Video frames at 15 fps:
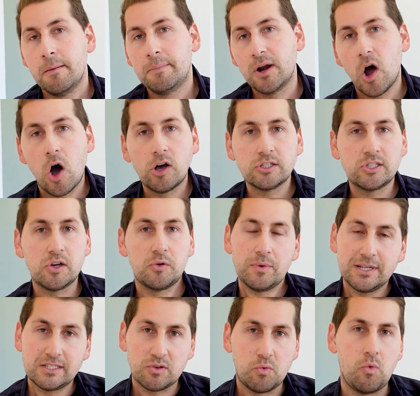But also a
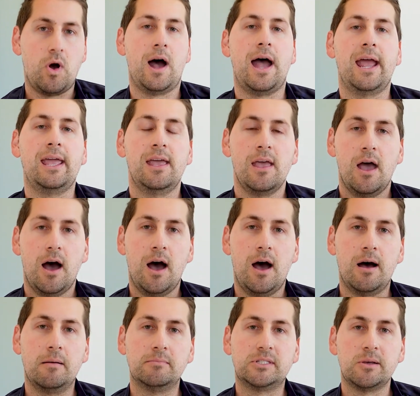reason why
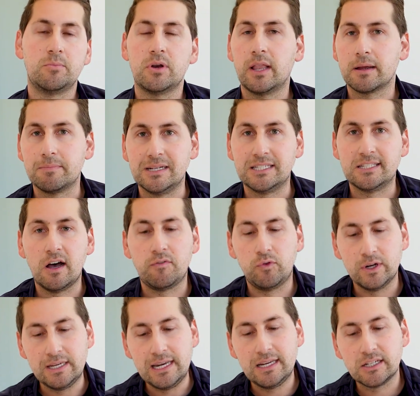someone like myself
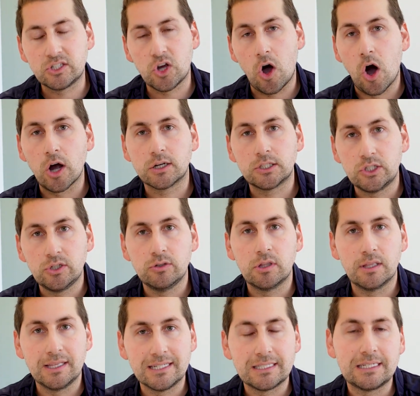would need to talk to
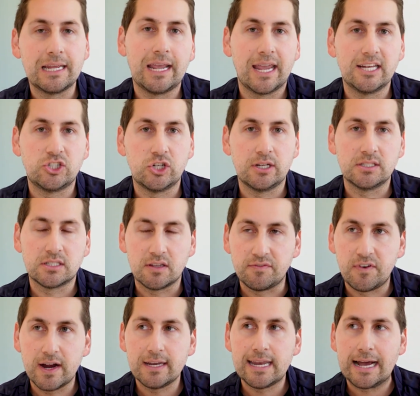the listing agent is to
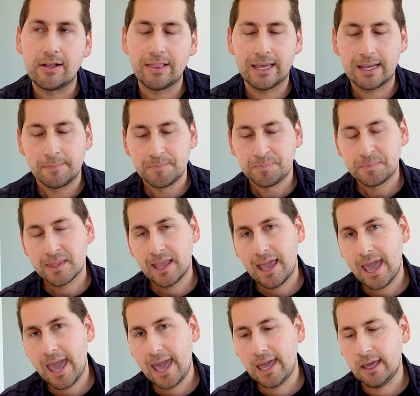find out, like,
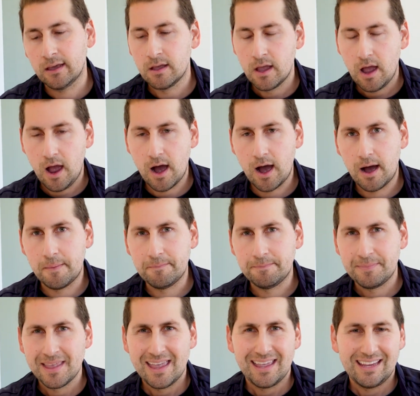hey,
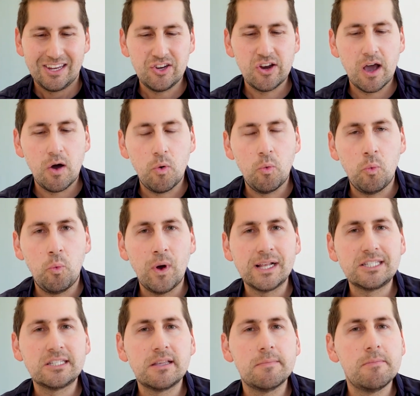
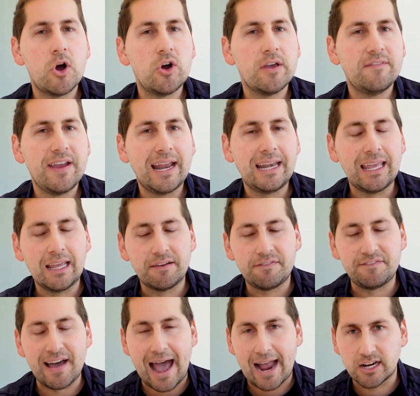what's the motivating
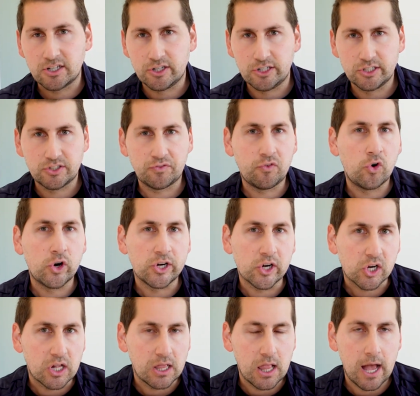factors for
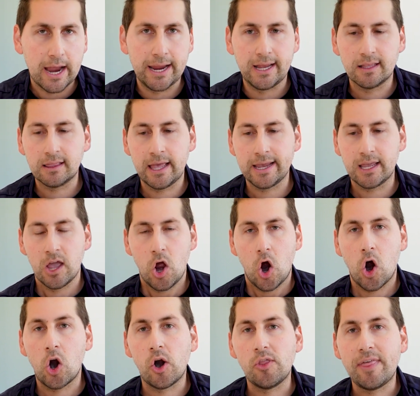your client? Like,
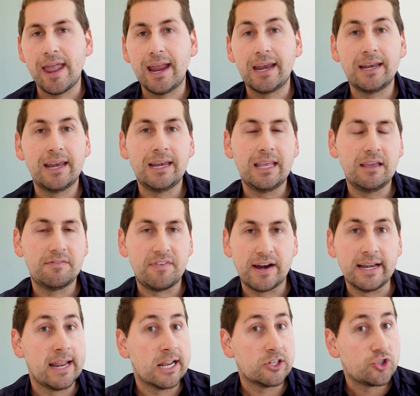are they in any
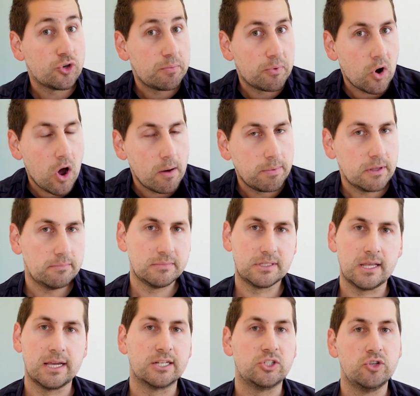financial
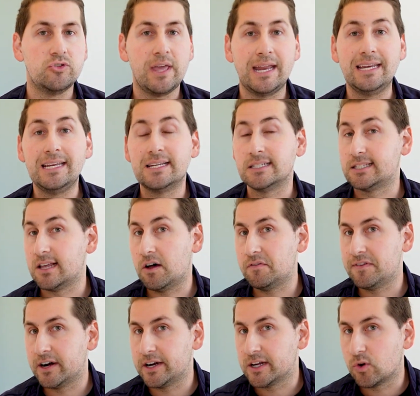problems? Like, do they need to sell
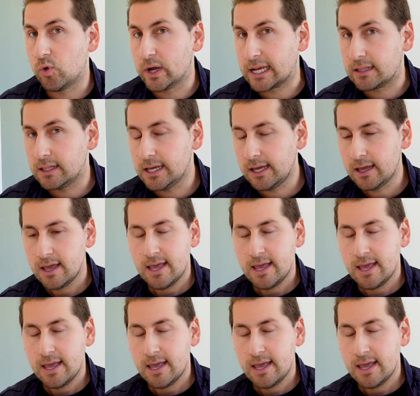very quickly?